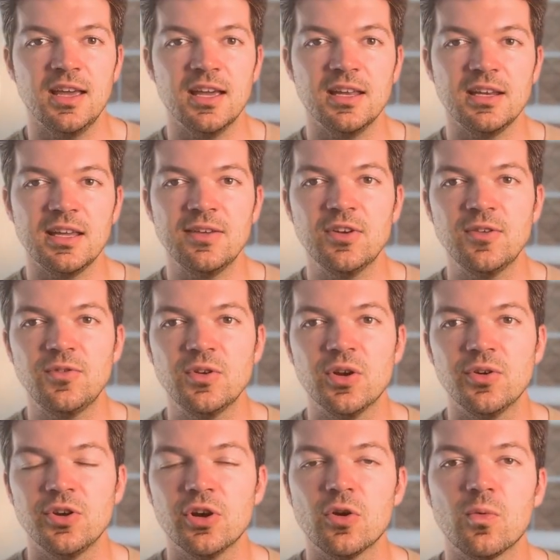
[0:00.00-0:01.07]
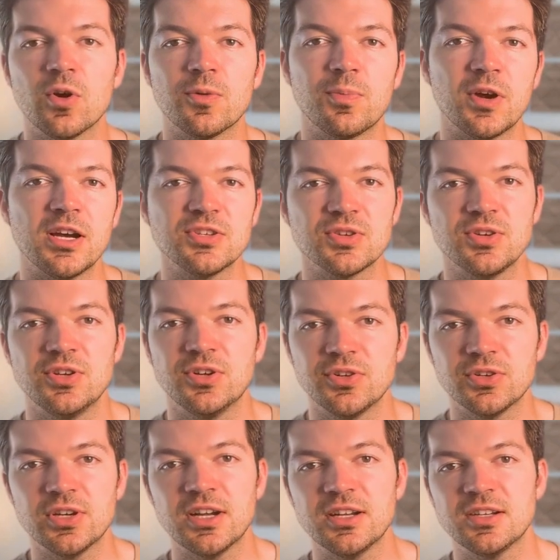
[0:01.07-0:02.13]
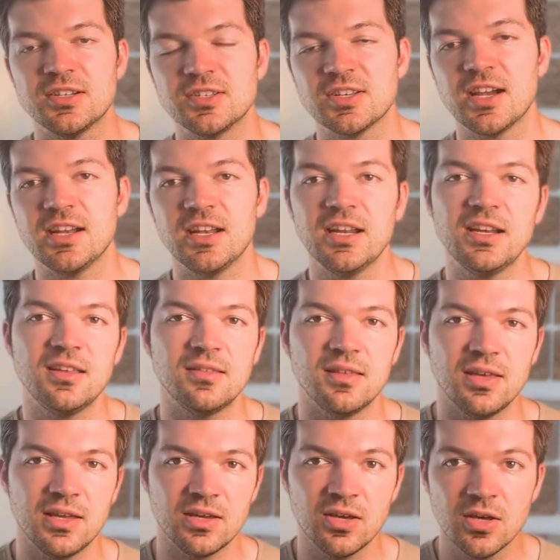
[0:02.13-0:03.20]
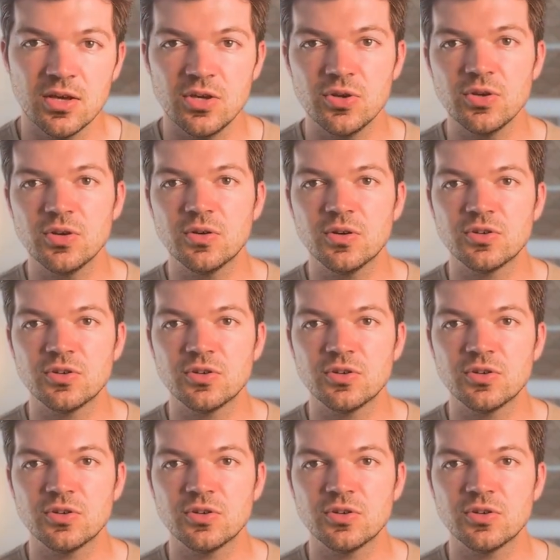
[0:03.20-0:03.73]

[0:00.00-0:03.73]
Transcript: And even if you don't know WordPress or you don't know how to design anything, you can go to